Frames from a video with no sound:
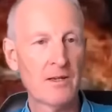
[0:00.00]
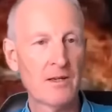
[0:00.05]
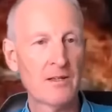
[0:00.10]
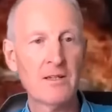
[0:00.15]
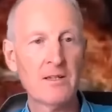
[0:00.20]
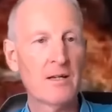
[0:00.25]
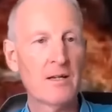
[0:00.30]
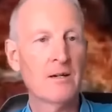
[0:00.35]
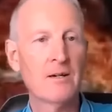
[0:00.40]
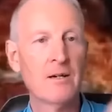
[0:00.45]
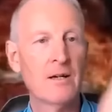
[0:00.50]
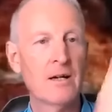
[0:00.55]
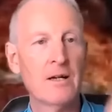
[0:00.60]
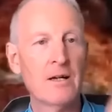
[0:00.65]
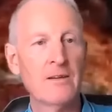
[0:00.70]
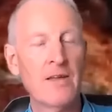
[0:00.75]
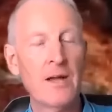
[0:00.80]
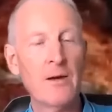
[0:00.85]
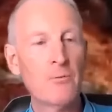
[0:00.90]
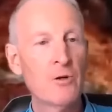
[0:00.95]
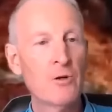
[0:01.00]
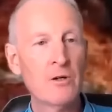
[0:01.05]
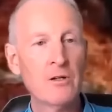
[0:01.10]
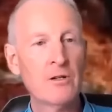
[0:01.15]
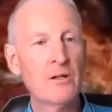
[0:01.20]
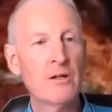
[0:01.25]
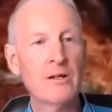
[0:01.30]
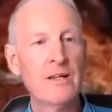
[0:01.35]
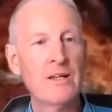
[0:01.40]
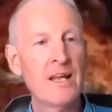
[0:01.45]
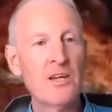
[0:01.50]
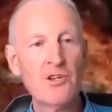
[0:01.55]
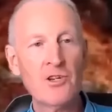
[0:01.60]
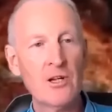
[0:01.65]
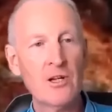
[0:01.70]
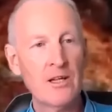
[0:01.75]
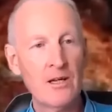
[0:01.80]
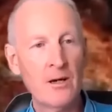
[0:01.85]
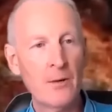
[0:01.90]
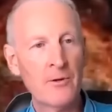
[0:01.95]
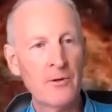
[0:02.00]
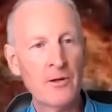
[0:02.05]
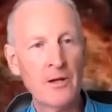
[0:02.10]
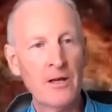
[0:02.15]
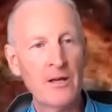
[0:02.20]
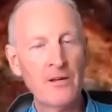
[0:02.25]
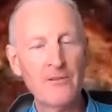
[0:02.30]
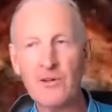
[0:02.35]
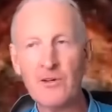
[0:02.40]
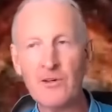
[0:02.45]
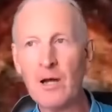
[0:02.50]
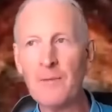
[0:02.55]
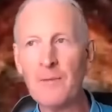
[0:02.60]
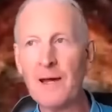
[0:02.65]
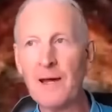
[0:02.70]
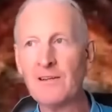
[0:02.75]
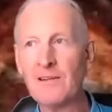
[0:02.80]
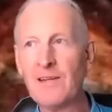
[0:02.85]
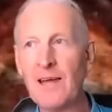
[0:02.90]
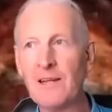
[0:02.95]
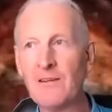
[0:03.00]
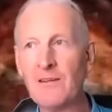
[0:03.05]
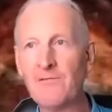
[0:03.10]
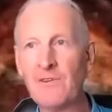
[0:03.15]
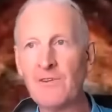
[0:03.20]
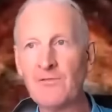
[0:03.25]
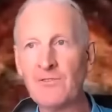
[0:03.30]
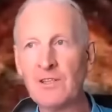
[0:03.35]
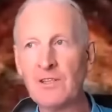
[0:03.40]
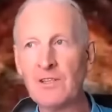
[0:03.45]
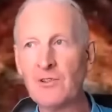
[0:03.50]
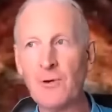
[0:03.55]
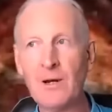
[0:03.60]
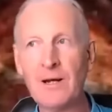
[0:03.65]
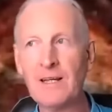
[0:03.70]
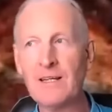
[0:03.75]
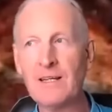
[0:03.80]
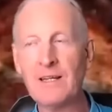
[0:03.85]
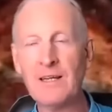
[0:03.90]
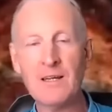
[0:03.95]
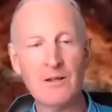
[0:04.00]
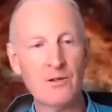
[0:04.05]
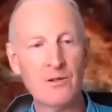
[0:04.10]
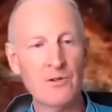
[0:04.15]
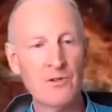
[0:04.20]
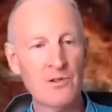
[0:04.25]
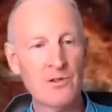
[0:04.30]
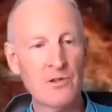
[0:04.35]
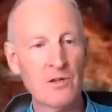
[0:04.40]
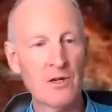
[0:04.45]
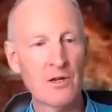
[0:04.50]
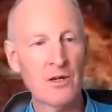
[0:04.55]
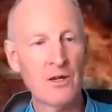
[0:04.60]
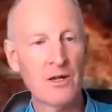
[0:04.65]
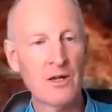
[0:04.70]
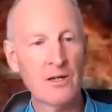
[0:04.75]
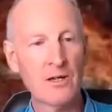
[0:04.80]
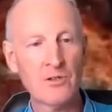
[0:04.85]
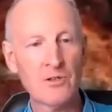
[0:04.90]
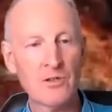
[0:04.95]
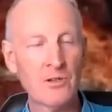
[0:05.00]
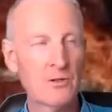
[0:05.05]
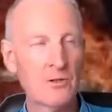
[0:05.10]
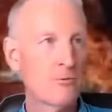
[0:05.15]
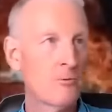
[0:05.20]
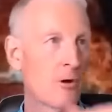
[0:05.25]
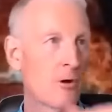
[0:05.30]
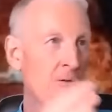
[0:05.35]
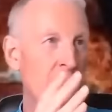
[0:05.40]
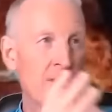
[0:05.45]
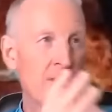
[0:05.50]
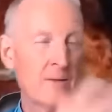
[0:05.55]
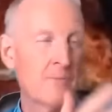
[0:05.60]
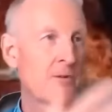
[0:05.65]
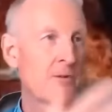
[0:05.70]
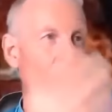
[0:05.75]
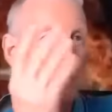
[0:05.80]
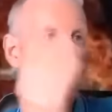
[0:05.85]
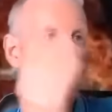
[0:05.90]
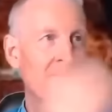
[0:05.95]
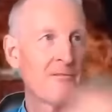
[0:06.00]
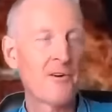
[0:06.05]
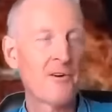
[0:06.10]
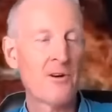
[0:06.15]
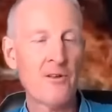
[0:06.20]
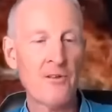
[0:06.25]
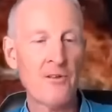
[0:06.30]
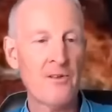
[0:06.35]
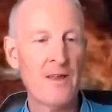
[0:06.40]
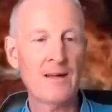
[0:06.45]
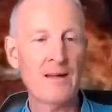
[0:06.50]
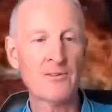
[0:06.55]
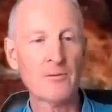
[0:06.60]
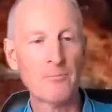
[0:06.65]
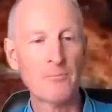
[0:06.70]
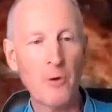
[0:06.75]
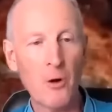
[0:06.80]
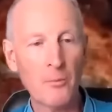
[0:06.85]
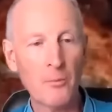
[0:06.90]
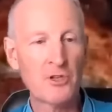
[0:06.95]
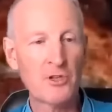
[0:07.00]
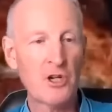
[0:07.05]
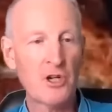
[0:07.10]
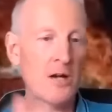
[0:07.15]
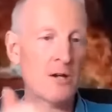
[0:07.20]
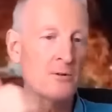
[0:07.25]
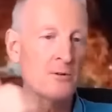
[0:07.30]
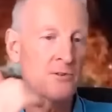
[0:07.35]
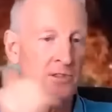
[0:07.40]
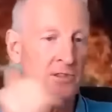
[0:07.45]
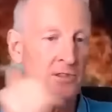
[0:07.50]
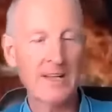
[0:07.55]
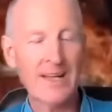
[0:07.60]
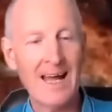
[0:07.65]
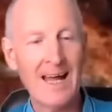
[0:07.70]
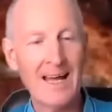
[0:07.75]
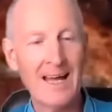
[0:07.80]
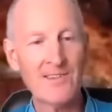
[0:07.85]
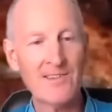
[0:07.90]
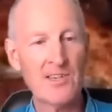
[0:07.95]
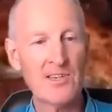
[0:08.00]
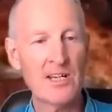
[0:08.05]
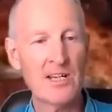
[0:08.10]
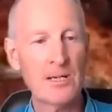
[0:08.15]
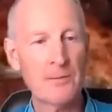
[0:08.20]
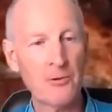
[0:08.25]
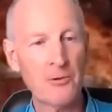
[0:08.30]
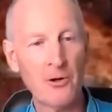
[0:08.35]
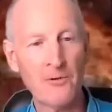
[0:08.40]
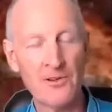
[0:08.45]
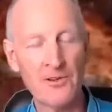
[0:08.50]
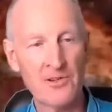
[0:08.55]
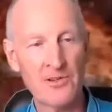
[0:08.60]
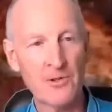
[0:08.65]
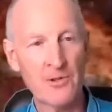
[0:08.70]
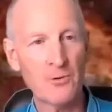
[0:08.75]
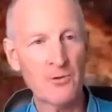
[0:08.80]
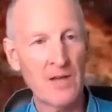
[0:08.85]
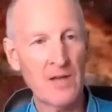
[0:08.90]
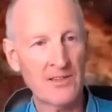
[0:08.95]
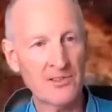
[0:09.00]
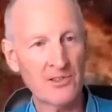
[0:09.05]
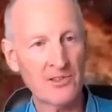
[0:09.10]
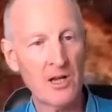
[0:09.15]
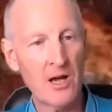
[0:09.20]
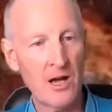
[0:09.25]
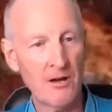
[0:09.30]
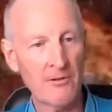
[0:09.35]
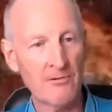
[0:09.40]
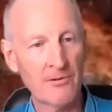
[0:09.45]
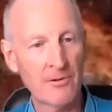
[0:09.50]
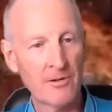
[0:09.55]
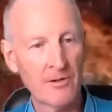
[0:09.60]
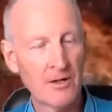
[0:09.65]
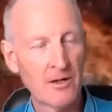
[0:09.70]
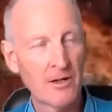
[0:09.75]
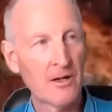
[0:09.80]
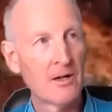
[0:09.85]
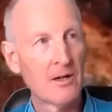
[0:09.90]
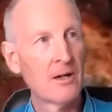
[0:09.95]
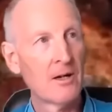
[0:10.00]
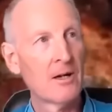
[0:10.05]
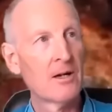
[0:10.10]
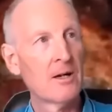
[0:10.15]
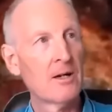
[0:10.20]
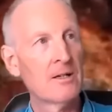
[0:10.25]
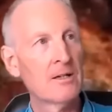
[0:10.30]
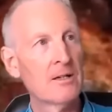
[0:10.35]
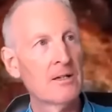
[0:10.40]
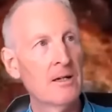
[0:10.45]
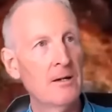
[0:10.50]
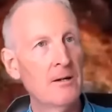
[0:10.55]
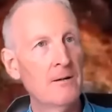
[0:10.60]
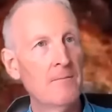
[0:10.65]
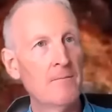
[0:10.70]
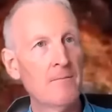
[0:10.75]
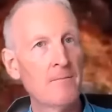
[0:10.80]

you know, they wouldn't initially. I mean, if you go back 10, 15, 20 years to, well, if you can go back further than that to Bob Jones and the Kansas City Prophets and all that stuff, you know,